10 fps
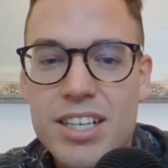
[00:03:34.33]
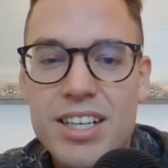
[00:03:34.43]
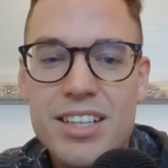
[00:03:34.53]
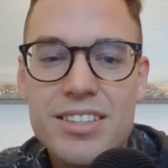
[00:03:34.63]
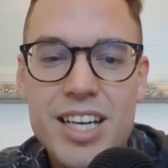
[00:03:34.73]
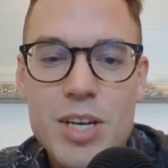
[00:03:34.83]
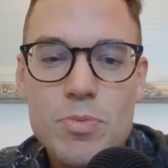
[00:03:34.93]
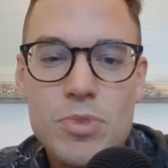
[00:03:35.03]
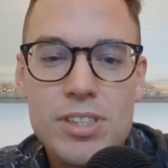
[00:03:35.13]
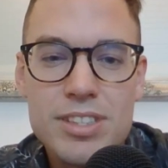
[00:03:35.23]

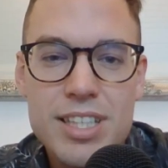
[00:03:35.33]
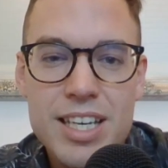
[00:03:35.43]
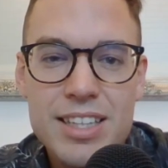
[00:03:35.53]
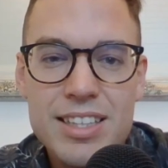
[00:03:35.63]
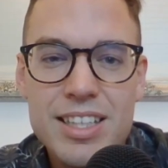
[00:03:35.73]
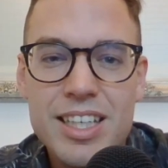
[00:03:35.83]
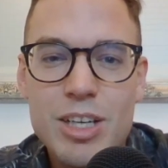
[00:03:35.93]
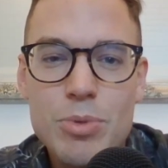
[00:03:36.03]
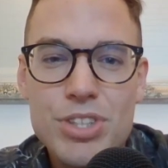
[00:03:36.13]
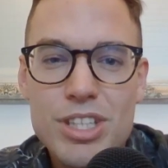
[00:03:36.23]
Time will tell.
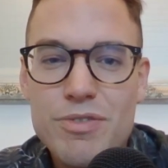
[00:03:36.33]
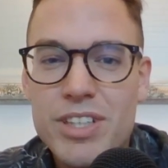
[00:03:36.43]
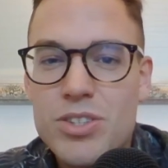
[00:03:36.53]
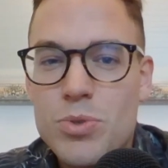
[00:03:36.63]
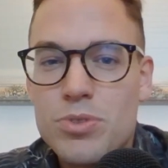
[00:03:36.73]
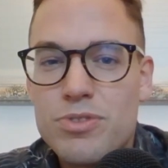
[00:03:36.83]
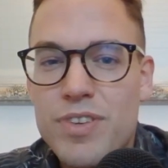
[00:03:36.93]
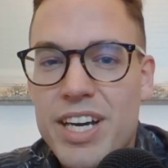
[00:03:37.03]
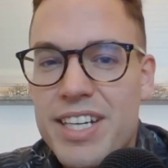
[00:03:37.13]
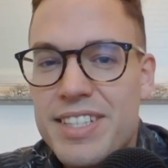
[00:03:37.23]
But if I don't
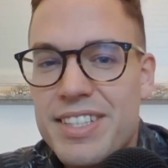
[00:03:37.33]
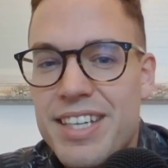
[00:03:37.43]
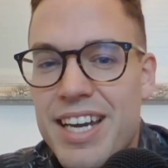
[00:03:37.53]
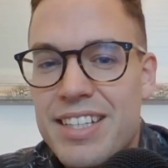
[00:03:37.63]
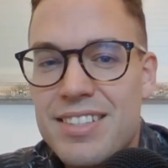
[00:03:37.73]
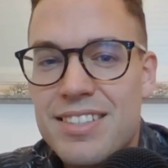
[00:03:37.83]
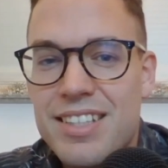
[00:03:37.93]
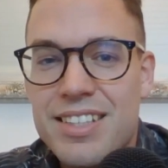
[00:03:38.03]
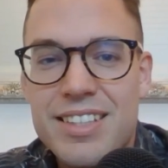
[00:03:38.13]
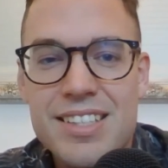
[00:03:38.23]
find
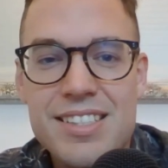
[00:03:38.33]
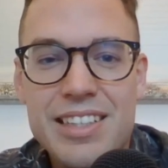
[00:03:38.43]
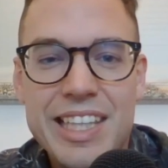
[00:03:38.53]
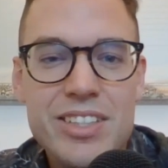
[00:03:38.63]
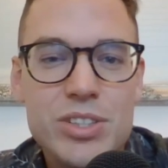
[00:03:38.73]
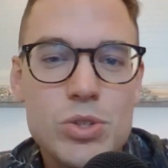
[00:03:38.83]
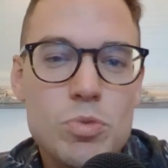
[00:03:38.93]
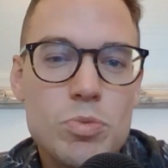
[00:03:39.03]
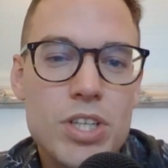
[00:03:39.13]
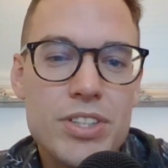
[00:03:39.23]
anything that's a clear
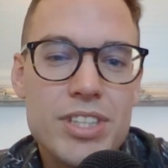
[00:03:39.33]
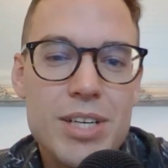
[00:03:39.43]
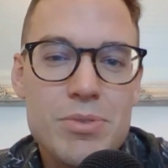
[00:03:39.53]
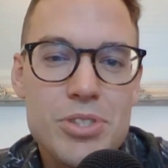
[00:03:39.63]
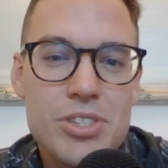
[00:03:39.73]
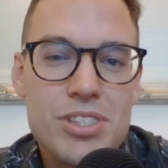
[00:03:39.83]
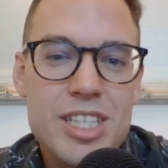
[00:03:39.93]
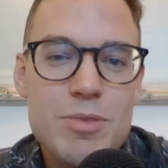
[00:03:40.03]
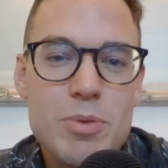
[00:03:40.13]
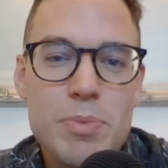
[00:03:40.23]
home run, I will just
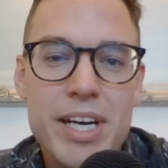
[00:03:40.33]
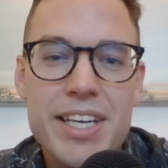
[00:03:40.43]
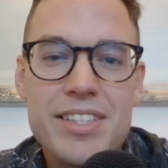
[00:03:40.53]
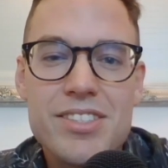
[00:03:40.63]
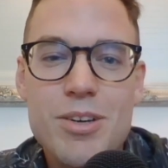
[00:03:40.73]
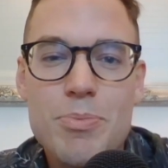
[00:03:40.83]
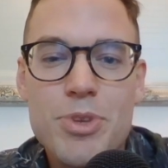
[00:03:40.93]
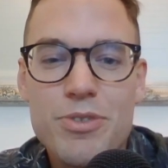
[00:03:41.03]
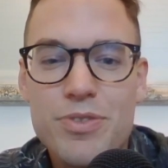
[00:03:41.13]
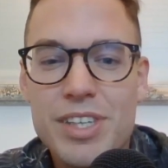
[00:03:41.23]
keep buying some
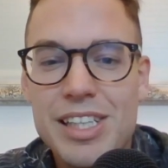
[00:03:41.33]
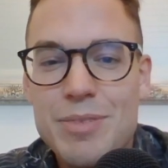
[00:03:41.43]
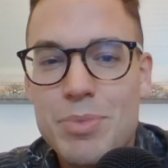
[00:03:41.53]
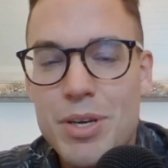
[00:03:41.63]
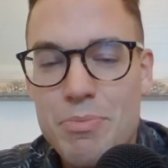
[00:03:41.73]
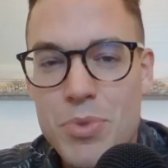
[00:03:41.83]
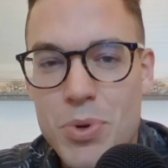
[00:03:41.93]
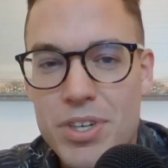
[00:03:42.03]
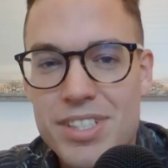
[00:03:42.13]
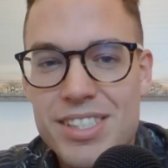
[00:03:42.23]
Philip
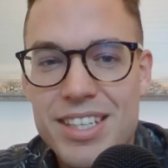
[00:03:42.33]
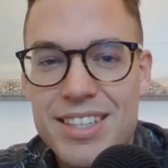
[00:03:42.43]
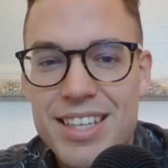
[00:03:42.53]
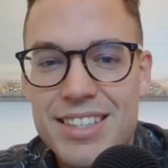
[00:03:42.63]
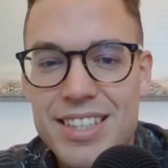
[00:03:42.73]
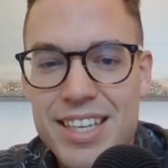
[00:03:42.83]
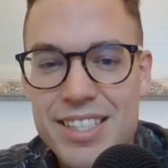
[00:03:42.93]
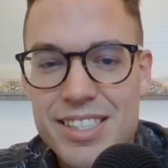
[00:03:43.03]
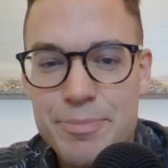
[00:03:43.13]
Morris in that case,